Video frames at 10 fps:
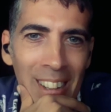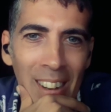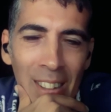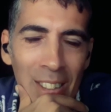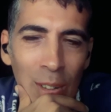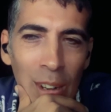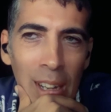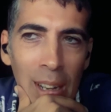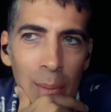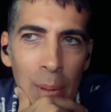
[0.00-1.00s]
Oh, it's
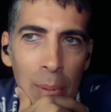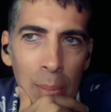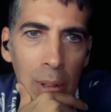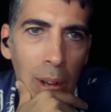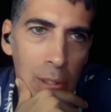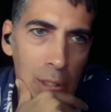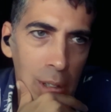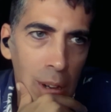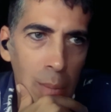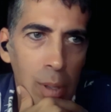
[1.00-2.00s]
great. I mean, people
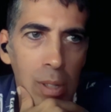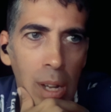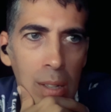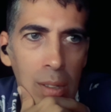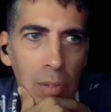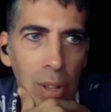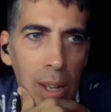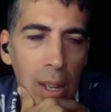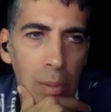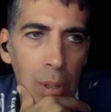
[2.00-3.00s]
obviously talk about Silence of the
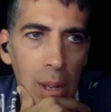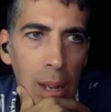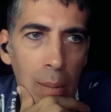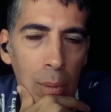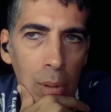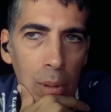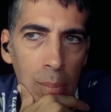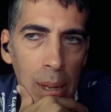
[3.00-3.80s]
Lambs and Hannibal.